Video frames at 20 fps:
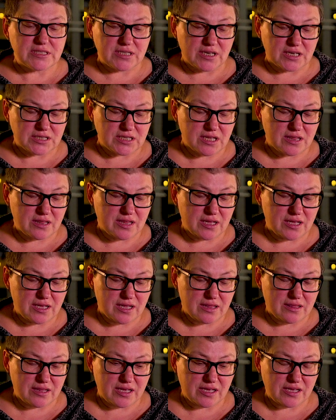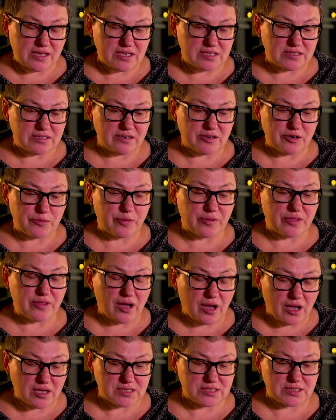started their history
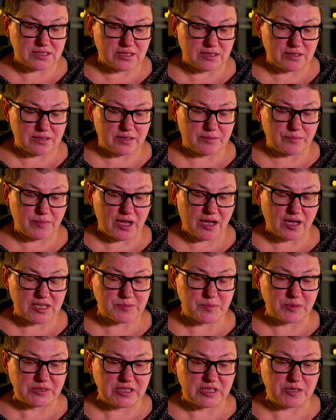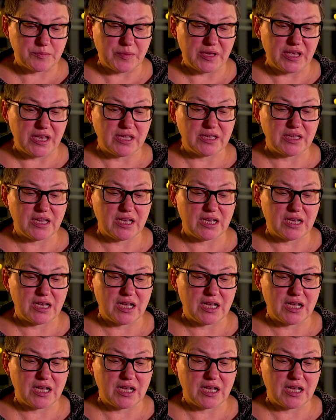with us, my husband and me, in